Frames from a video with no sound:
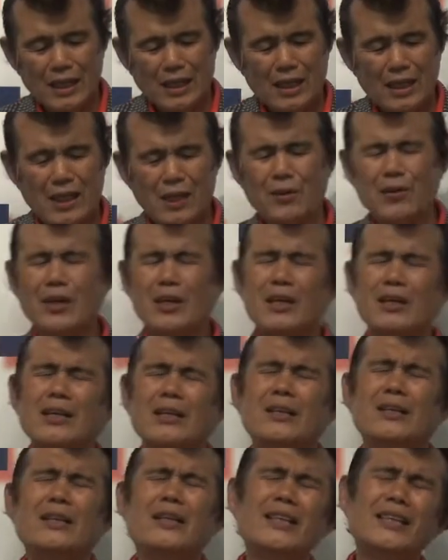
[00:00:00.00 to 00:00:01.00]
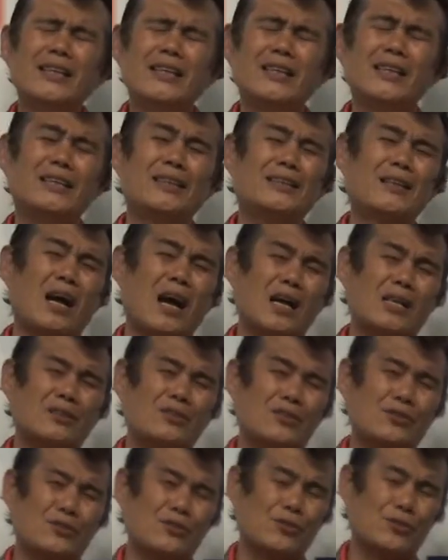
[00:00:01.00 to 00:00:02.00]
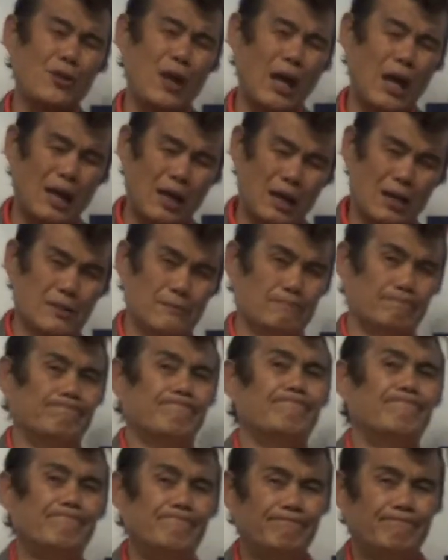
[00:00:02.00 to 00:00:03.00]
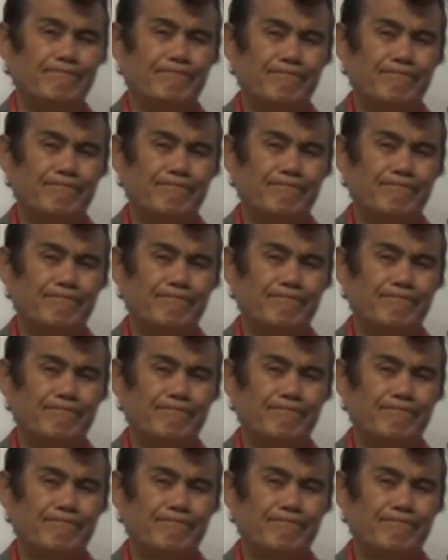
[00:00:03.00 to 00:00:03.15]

He will lead us to Elim